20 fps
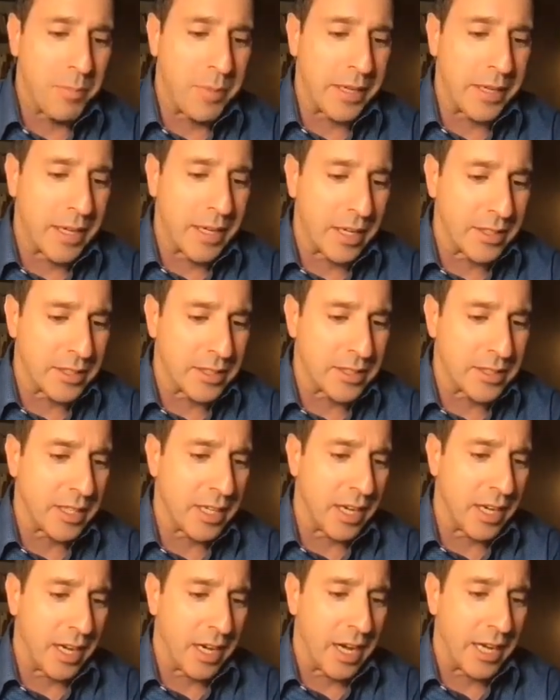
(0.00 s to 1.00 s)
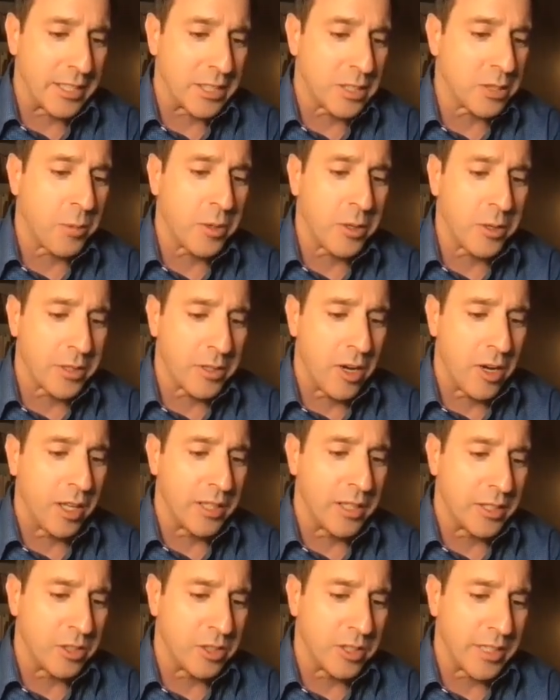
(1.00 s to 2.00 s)
because I just want to
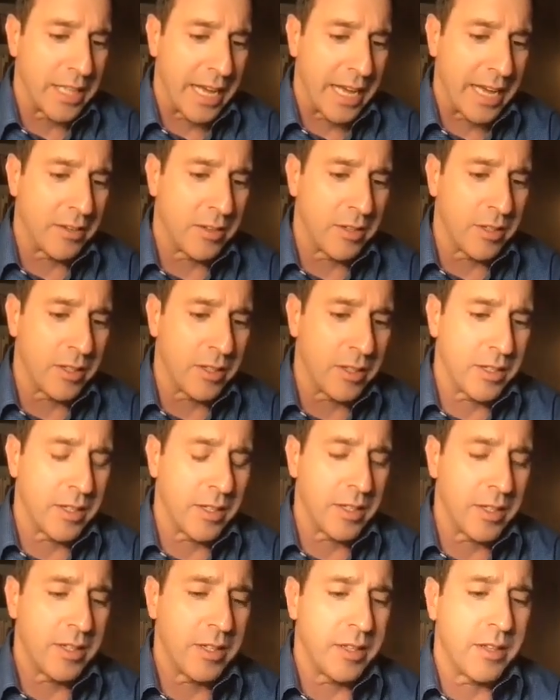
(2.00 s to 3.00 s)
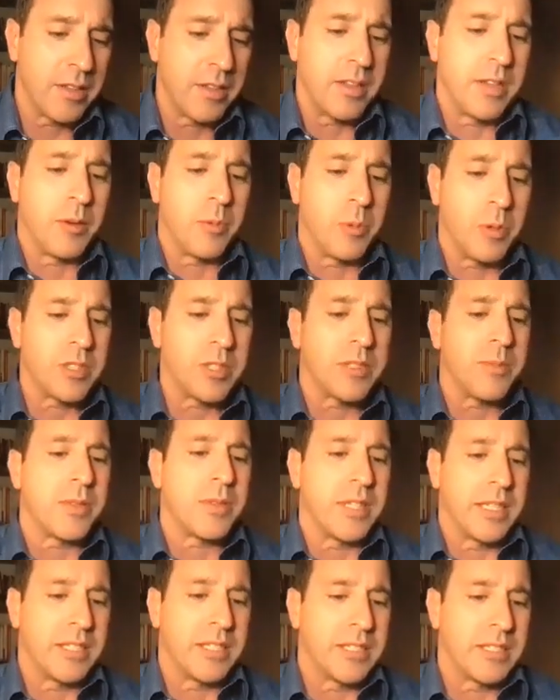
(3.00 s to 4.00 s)
acknowledge that there were some
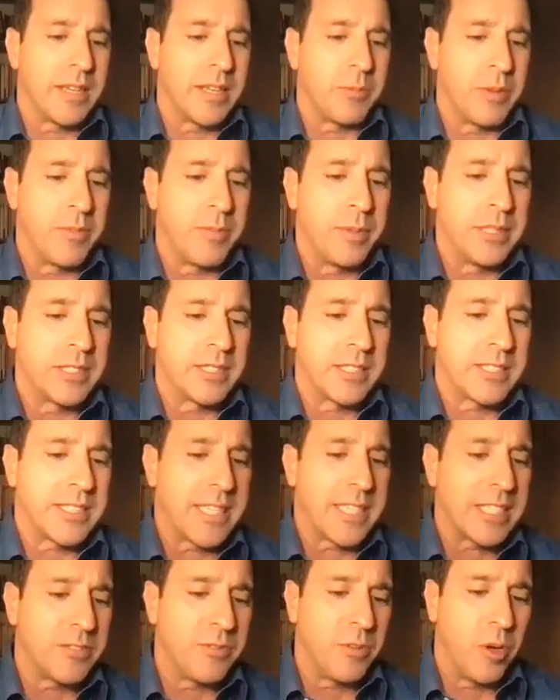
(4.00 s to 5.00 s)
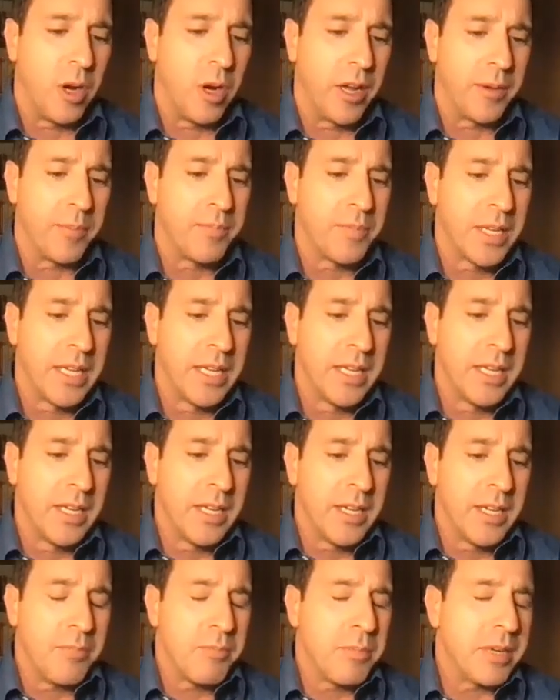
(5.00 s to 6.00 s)
things that we've been successful on,
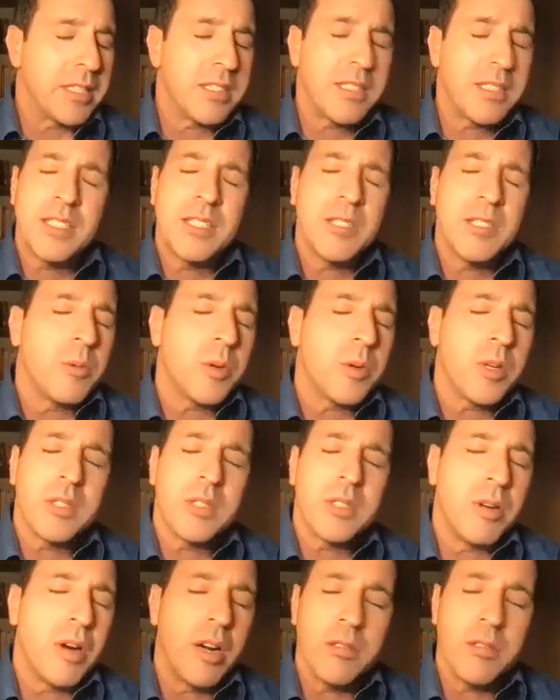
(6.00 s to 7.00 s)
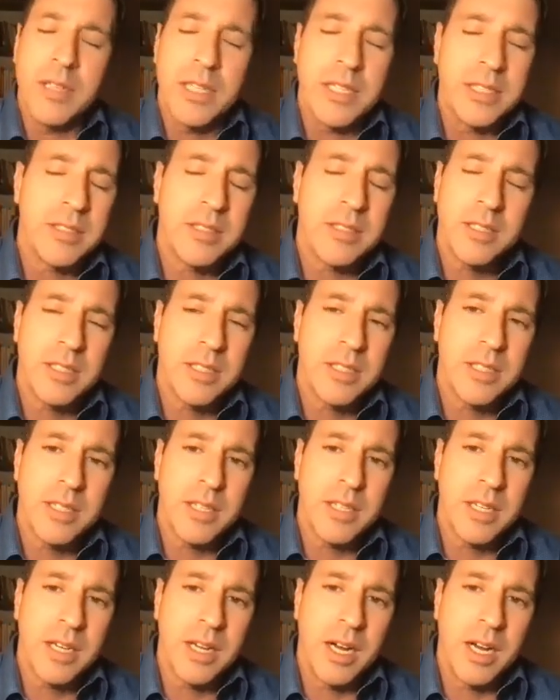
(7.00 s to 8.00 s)
but it's still a work in progress.
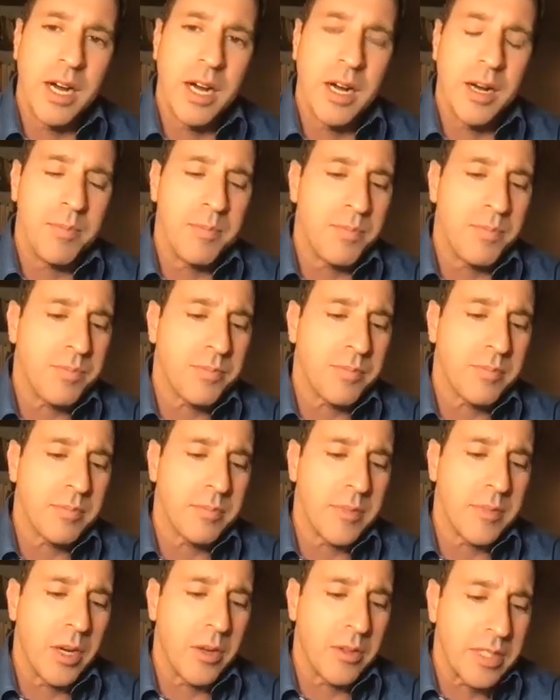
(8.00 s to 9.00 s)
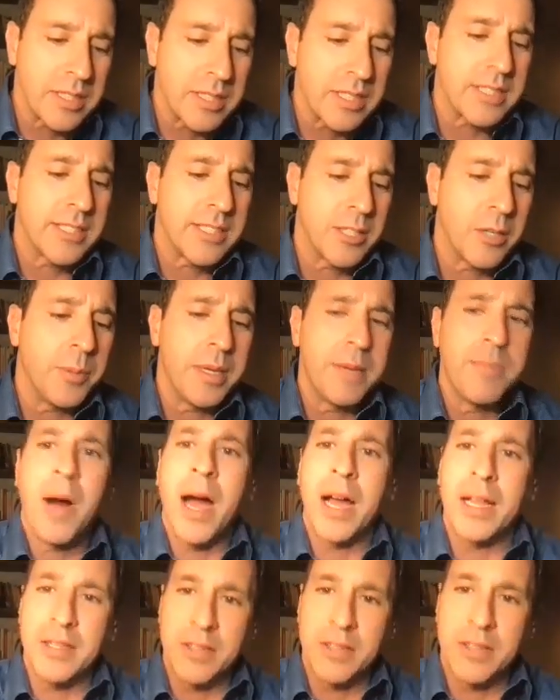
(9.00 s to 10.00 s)
This is still being
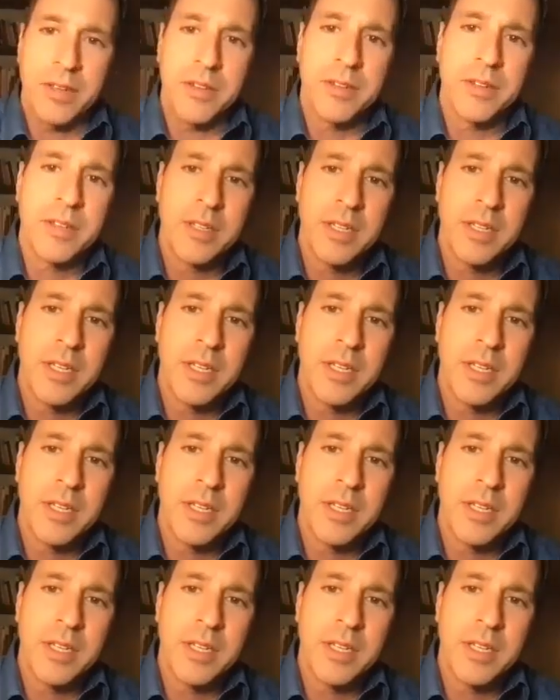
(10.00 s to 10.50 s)
piloted.